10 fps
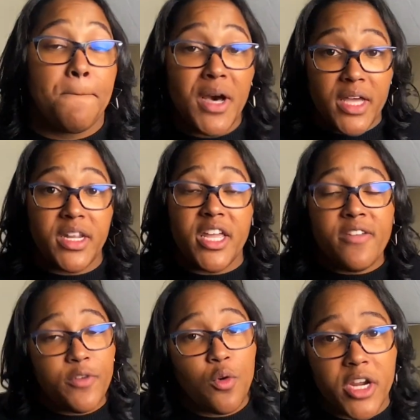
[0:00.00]
But if
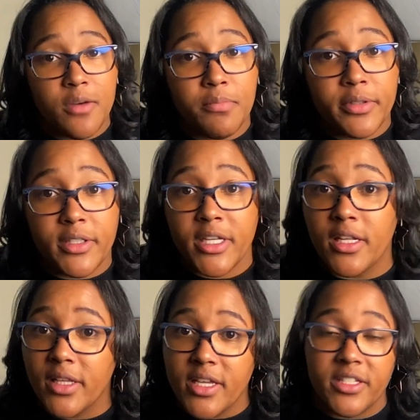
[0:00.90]
you are
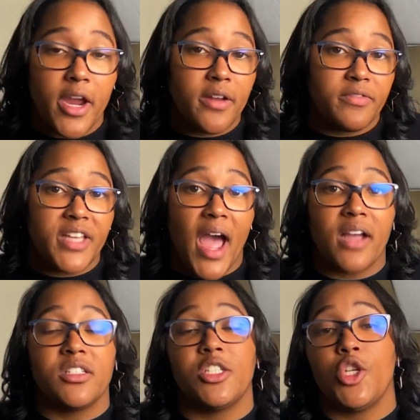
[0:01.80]
completely scared of
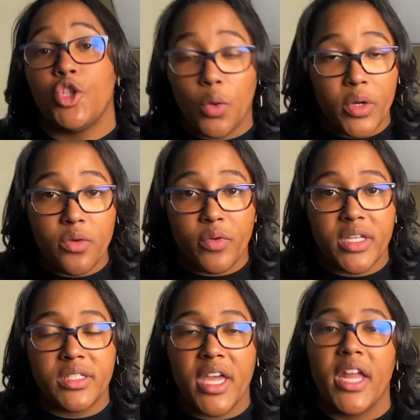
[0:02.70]
taxes and you don't want to
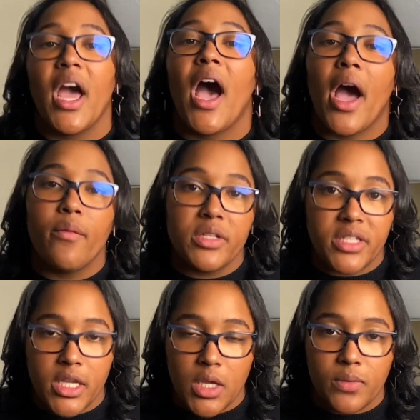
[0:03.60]
risk it, I would
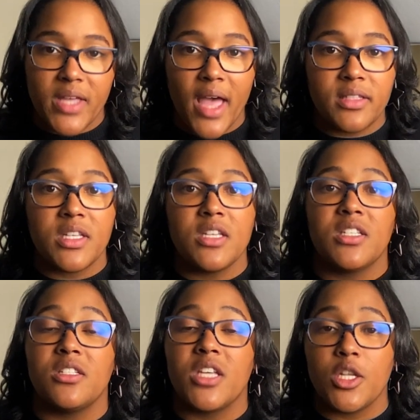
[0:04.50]
say use Etsy
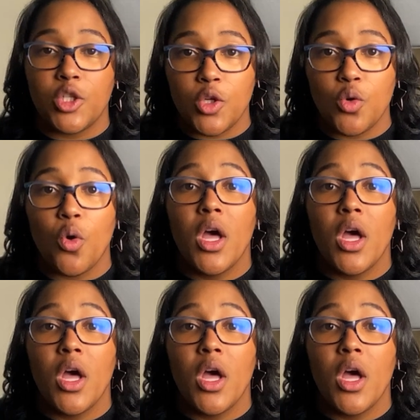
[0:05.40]
since they do